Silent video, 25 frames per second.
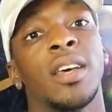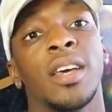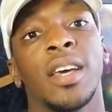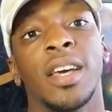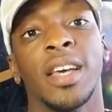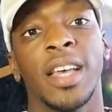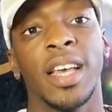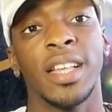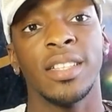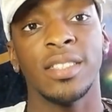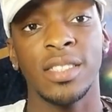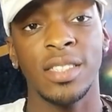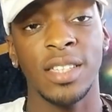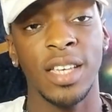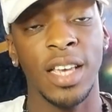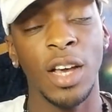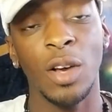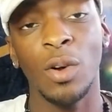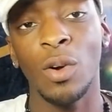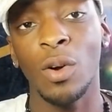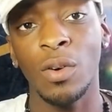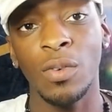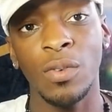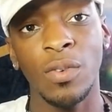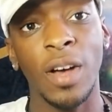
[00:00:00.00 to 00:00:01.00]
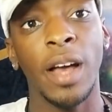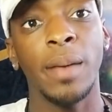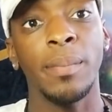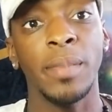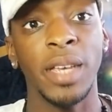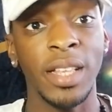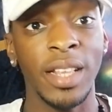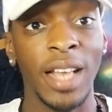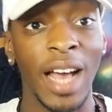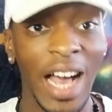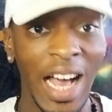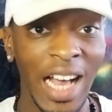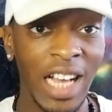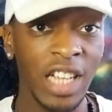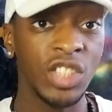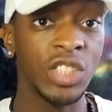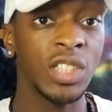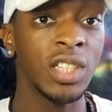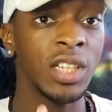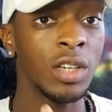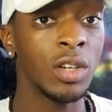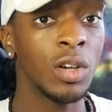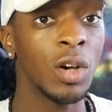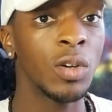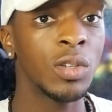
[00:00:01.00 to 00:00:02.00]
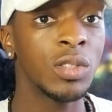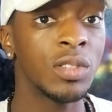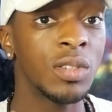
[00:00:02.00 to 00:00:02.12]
against kickoff. I mean actually go to